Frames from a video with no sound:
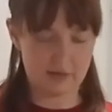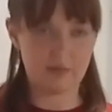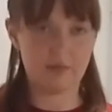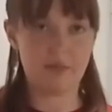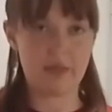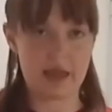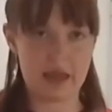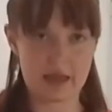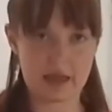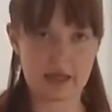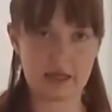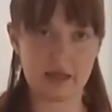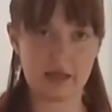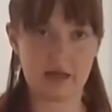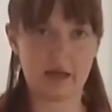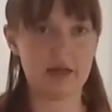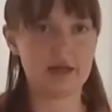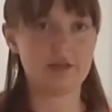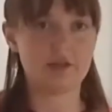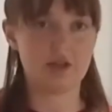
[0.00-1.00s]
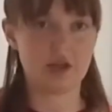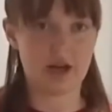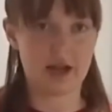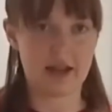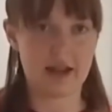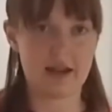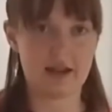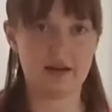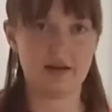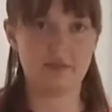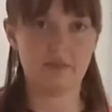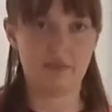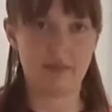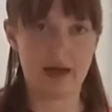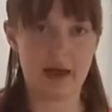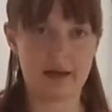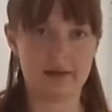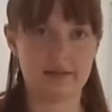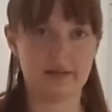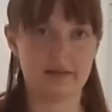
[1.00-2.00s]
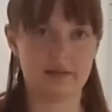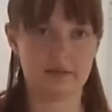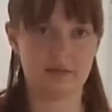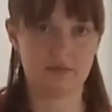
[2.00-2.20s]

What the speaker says: make a giant mess,